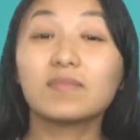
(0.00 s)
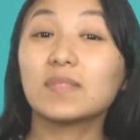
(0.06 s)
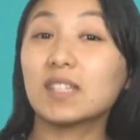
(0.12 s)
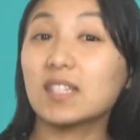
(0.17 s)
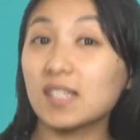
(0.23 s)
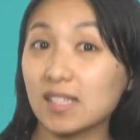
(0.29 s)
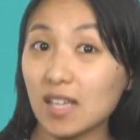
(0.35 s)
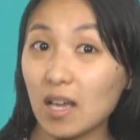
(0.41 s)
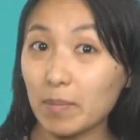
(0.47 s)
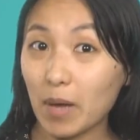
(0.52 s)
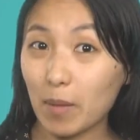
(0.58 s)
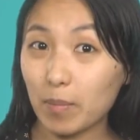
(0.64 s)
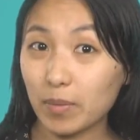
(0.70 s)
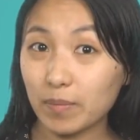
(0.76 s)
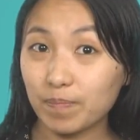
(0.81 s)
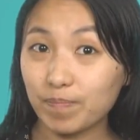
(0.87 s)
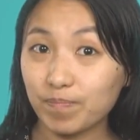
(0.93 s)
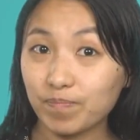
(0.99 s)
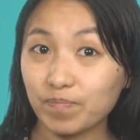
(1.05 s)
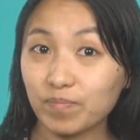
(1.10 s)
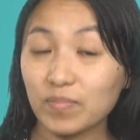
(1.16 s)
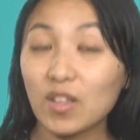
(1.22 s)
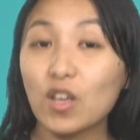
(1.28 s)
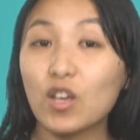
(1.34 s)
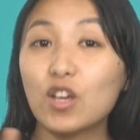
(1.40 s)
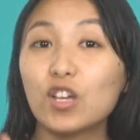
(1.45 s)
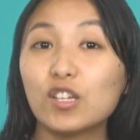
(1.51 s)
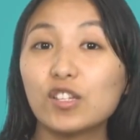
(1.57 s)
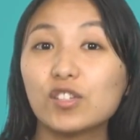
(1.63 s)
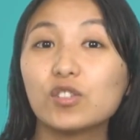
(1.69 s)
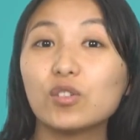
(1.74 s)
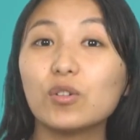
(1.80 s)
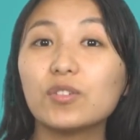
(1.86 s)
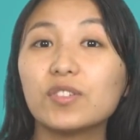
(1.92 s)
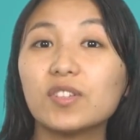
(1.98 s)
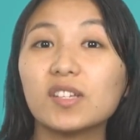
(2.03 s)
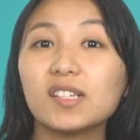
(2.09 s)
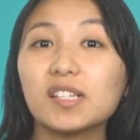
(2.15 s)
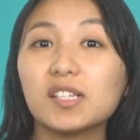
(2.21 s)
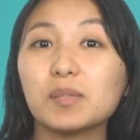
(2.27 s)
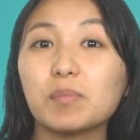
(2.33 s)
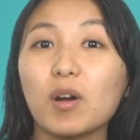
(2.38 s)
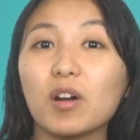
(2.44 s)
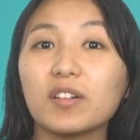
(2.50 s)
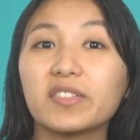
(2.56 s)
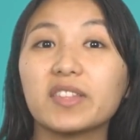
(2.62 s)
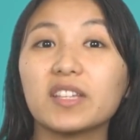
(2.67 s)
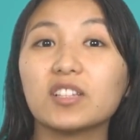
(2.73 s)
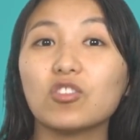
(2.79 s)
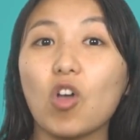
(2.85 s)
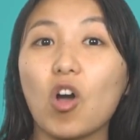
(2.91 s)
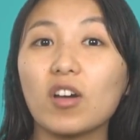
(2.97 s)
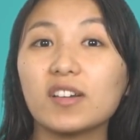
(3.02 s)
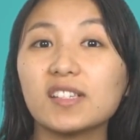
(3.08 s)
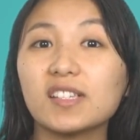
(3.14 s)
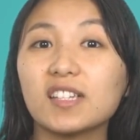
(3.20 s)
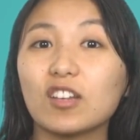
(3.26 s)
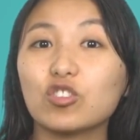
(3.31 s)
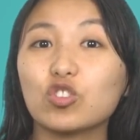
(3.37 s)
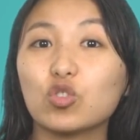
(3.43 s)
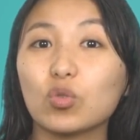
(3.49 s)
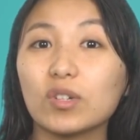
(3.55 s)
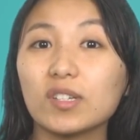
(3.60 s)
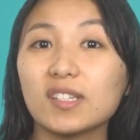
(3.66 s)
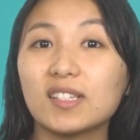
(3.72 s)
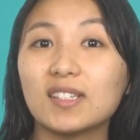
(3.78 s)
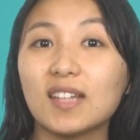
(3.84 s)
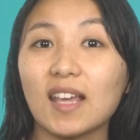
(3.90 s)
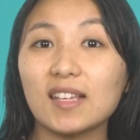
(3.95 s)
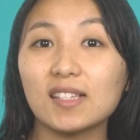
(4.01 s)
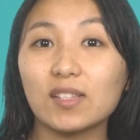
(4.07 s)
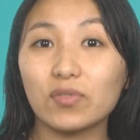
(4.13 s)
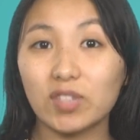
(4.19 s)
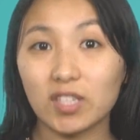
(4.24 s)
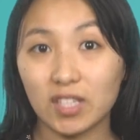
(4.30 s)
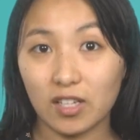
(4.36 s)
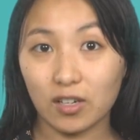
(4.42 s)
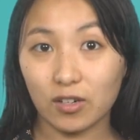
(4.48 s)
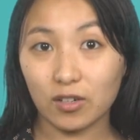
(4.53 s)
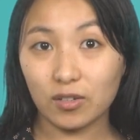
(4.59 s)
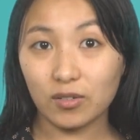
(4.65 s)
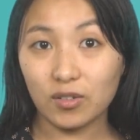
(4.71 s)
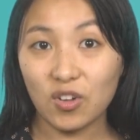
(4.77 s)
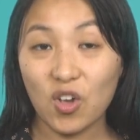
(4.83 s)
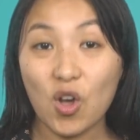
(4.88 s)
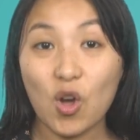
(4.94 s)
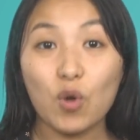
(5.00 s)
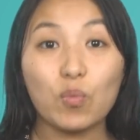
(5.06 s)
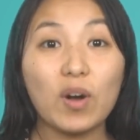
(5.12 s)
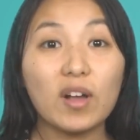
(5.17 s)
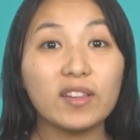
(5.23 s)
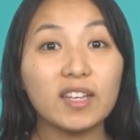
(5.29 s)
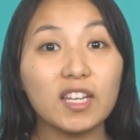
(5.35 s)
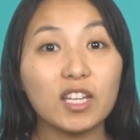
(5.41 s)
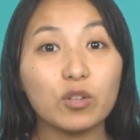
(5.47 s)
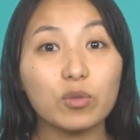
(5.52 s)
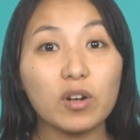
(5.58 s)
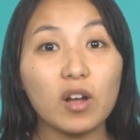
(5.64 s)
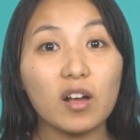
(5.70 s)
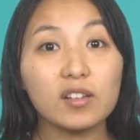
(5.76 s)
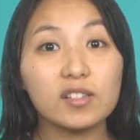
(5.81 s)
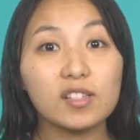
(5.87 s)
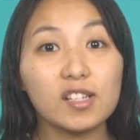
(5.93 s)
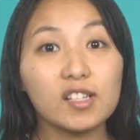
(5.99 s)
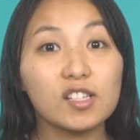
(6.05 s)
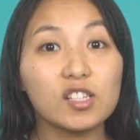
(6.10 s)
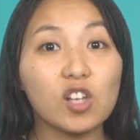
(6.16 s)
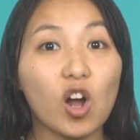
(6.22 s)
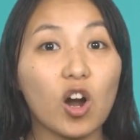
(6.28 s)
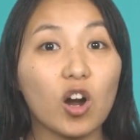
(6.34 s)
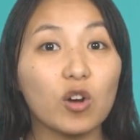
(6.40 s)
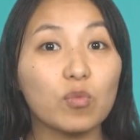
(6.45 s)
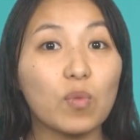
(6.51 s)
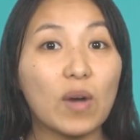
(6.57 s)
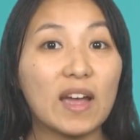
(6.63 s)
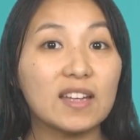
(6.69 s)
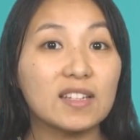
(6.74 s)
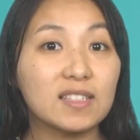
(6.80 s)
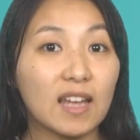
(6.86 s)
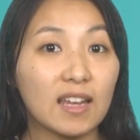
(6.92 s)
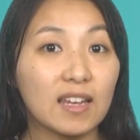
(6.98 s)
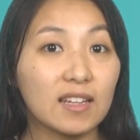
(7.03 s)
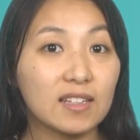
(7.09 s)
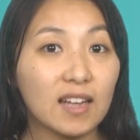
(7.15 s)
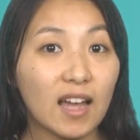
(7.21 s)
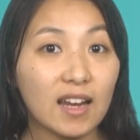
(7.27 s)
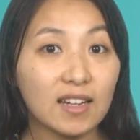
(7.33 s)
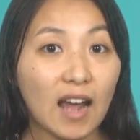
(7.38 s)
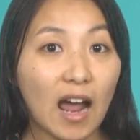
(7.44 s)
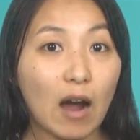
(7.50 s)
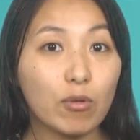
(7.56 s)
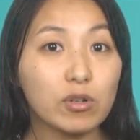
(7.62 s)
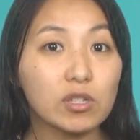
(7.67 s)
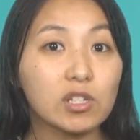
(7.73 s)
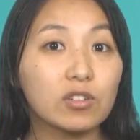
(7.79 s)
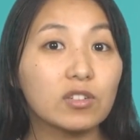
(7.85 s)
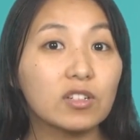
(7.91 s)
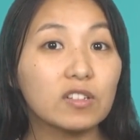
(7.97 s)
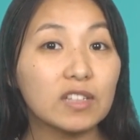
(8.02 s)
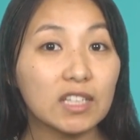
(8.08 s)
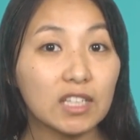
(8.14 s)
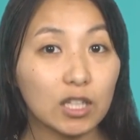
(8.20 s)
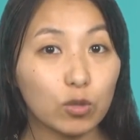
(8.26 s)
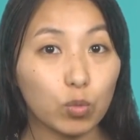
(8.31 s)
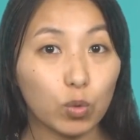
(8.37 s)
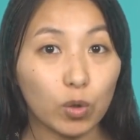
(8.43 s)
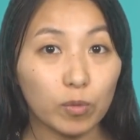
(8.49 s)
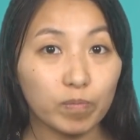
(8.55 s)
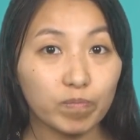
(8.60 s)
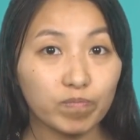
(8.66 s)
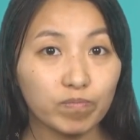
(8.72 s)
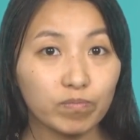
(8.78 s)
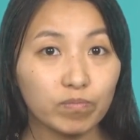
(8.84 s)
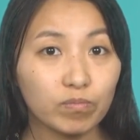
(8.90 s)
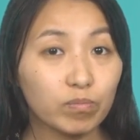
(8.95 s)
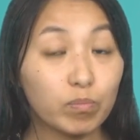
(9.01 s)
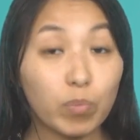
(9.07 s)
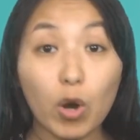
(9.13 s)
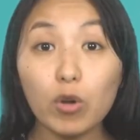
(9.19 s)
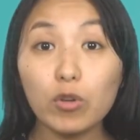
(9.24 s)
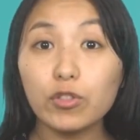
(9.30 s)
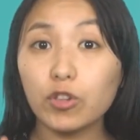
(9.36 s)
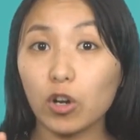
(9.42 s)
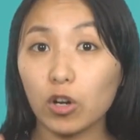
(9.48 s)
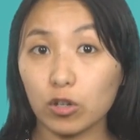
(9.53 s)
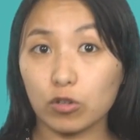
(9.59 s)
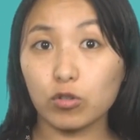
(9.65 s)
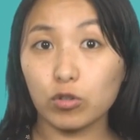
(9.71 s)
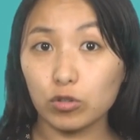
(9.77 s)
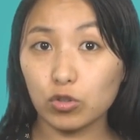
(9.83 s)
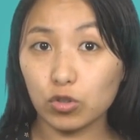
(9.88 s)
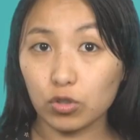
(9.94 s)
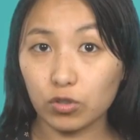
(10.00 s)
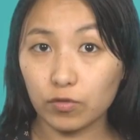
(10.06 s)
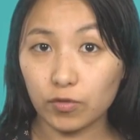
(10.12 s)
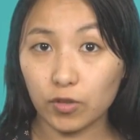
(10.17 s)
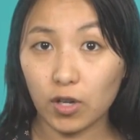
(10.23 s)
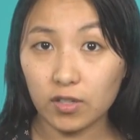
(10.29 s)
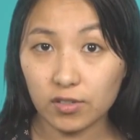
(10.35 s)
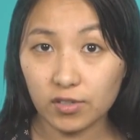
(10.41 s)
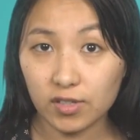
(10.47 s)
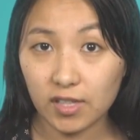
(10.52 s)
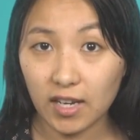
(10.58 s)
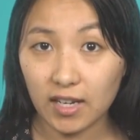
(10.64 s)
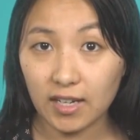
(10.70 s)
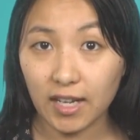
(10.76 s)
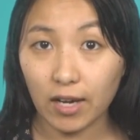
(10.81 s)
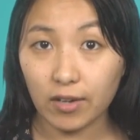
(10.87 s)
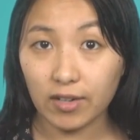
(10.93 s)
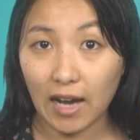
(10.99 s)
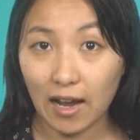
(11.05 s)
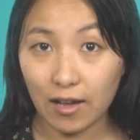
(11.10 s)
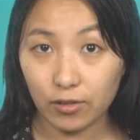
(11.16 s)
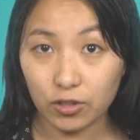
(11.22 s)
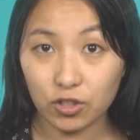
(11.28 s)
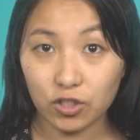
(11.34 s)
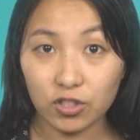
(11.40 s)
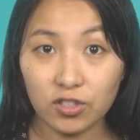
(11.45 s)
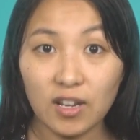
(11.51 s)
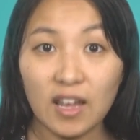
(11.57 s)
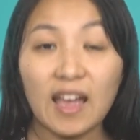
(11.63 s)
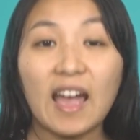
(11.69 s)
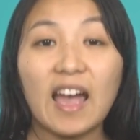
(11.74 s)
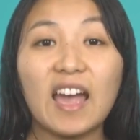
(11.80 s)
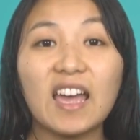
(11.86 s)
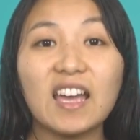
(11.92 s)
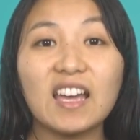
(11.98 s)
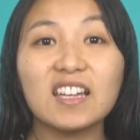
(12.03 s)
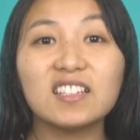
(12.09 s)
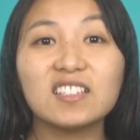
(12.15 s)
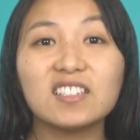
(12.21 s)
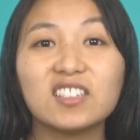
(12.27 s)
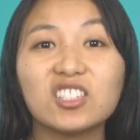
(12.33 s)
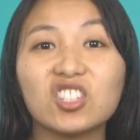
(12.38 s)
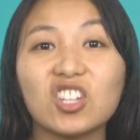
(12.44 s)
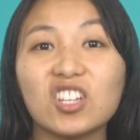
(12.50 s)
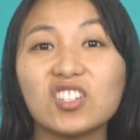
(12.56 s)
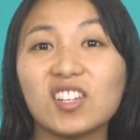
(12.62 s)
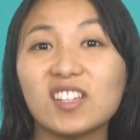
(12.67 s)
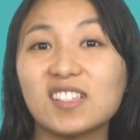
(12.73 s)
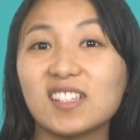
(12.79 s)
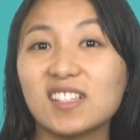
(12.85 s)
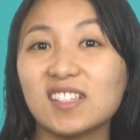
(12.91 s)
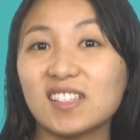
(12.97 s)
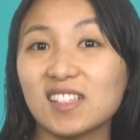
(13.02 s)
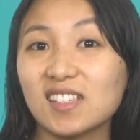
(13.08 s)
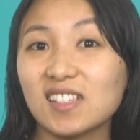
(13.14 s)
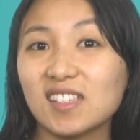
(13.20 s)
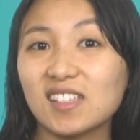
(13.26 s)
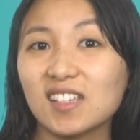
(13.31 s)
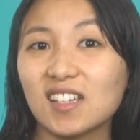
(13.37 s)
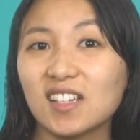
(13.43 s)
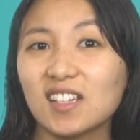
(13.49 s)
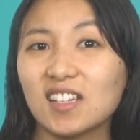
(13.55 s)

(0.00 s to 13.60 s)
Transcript: To sum up, solstices mark the longest and shortest days of the year, while equinoxes are when day and night hours are nearly equal. Both are crucial for understanding our calendar and the changing seasons.